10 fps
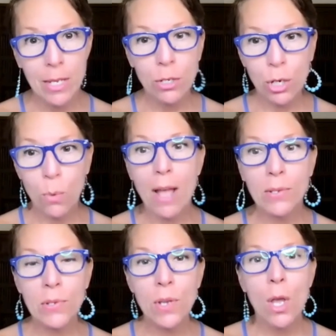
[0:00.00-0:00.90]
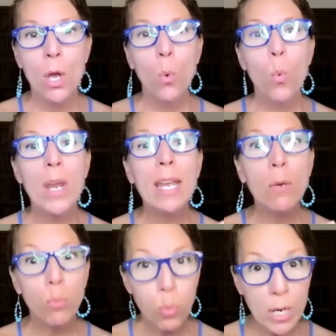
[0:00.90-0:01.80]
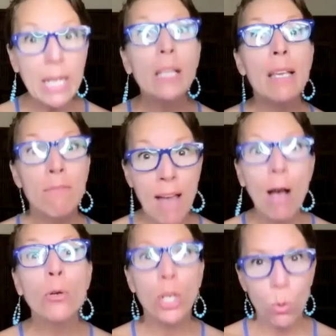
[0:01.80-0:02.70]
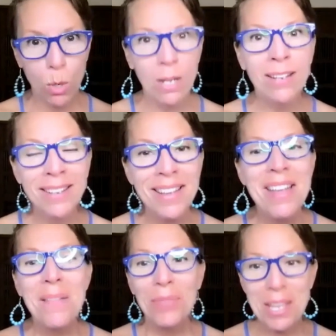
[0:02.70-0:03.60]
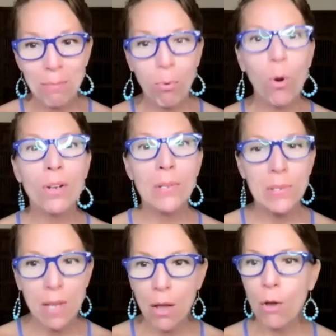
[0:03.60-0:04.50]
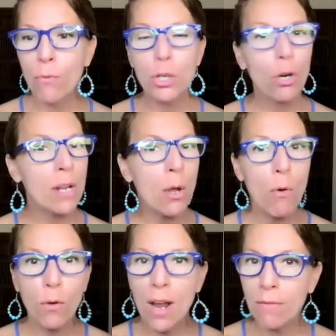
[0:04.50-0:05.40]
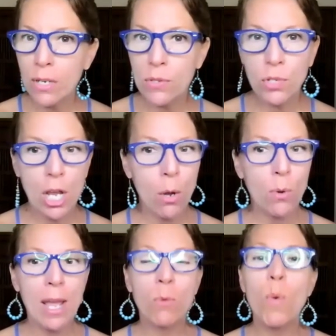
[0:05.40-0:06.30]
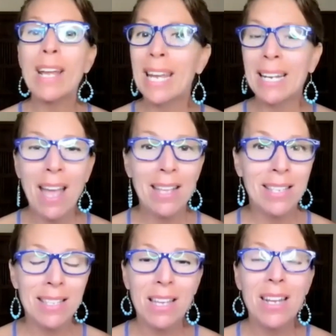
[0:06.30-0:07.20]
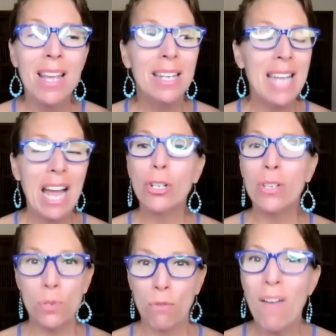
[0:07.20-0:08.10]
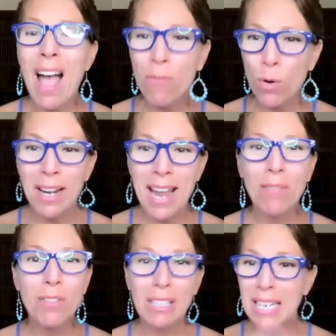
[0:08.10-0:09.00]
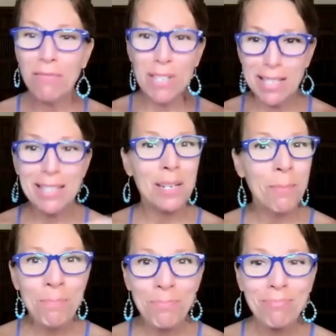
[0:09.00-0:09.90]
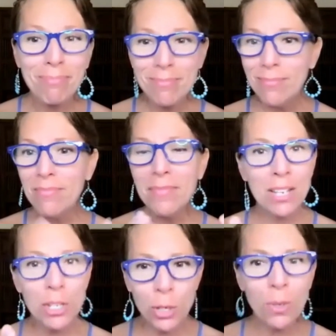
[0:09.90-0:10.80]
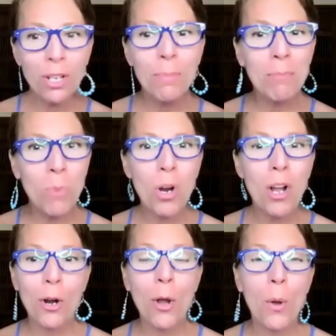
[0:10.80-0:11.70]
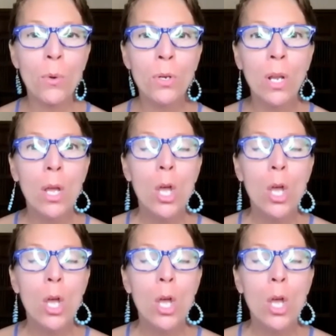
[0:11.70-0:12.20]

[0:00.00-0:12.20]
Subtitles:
to us, we really value the importance of turning over every stone and recognizing that to actually survive, we're going to have to leave the system and do a little bit more on our own.